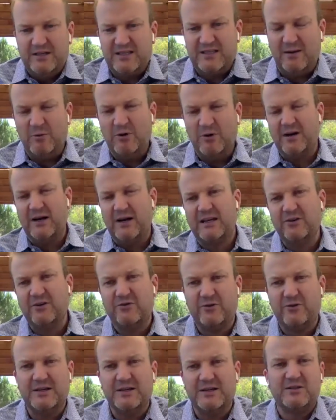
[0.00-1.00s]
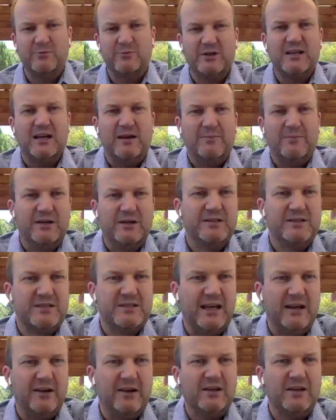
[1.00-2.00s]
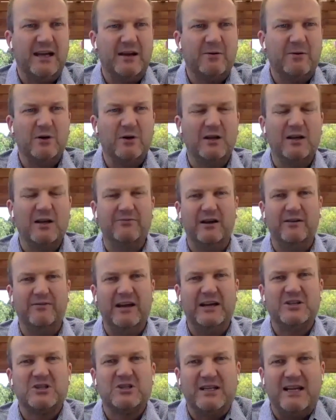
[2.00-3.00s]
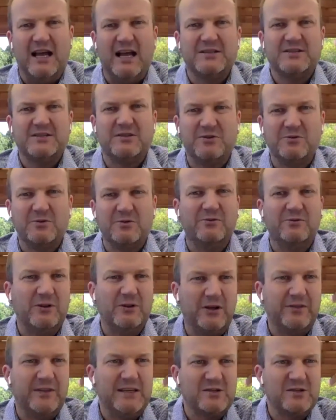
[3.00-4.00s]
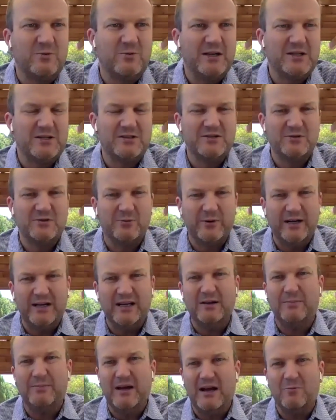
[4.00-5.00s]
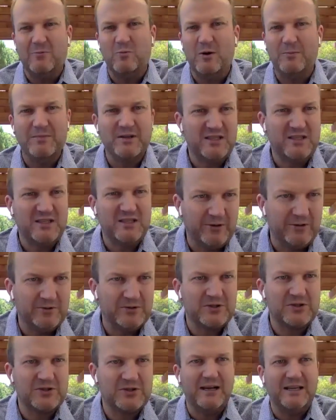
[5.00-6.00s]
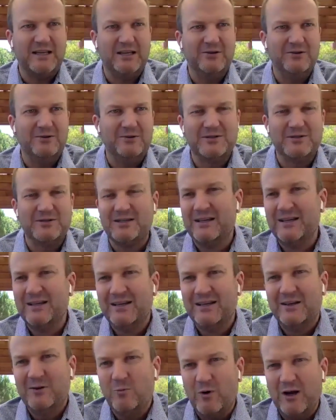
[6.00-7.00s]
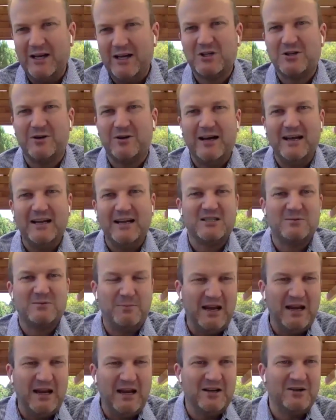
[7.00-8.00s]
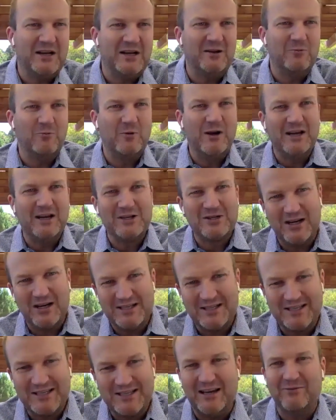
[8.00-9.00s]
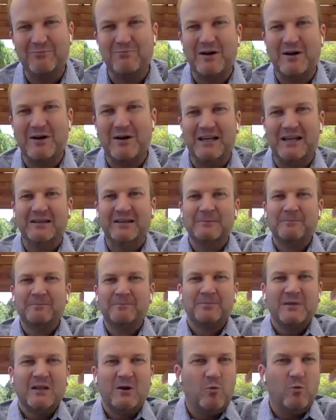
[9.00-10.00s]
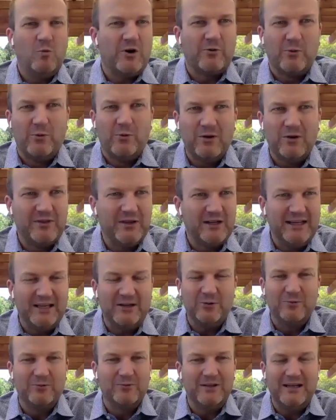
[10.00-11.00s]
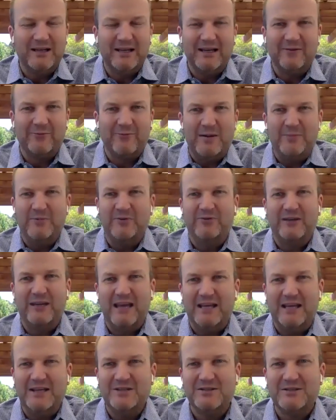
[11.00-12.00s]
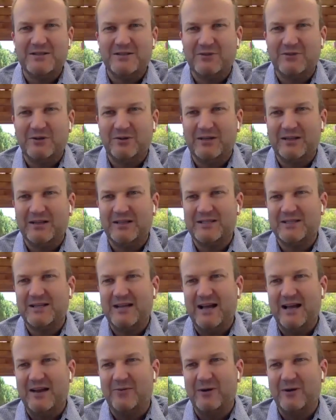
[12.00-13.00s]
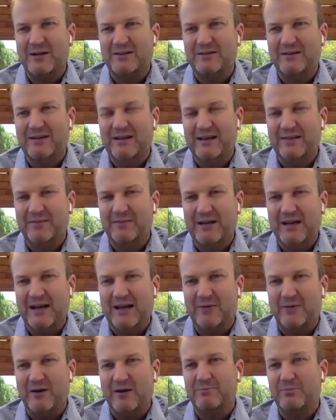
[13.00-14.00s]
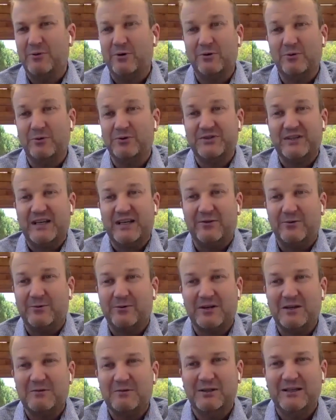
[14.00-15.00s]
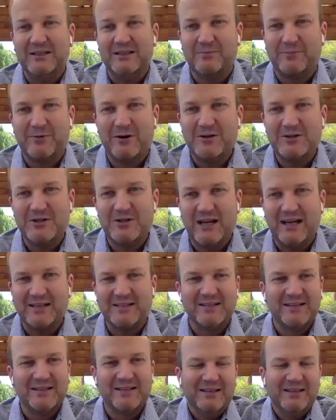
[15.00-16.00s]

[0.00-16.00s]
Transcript: someone that I could trust that would come in and say, okay, well, I've actually answered an awful lot of these questions already about what material should I use, where should I spend money, where should I save money, what are all of the legal ramifications of doing this, and how do I put it all together and complete the project